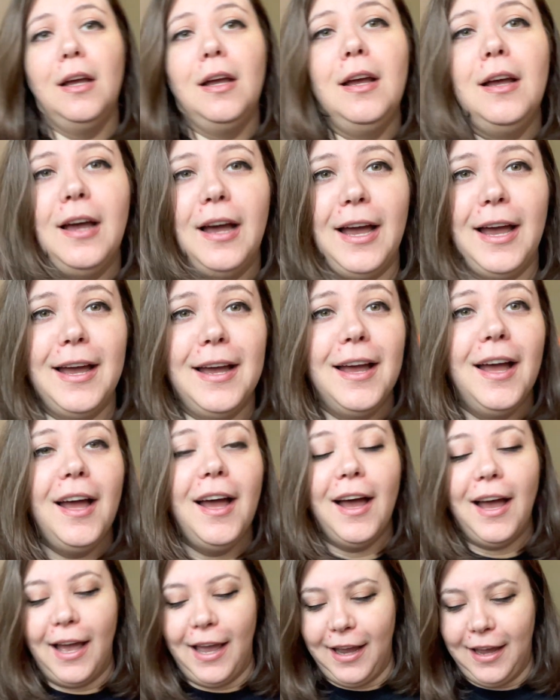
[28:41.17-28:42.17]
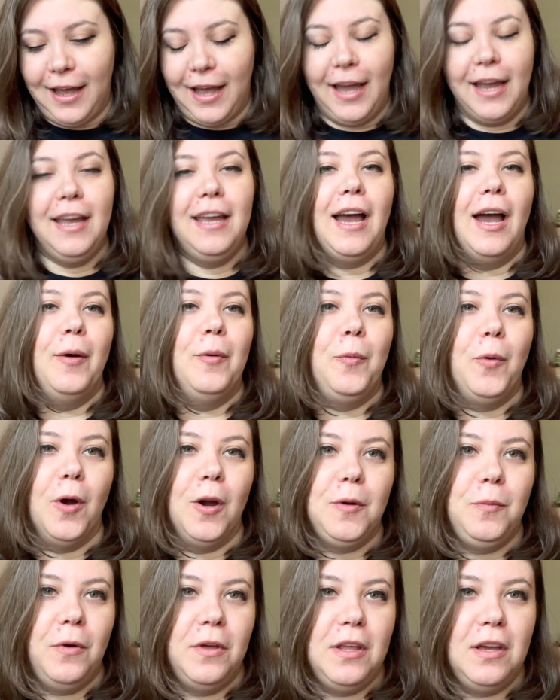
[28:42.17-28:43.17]
I
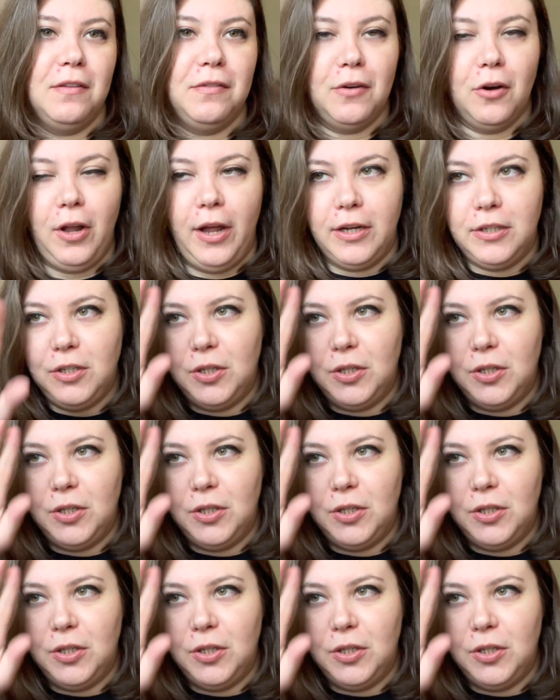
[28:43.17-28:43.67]
worked with it for like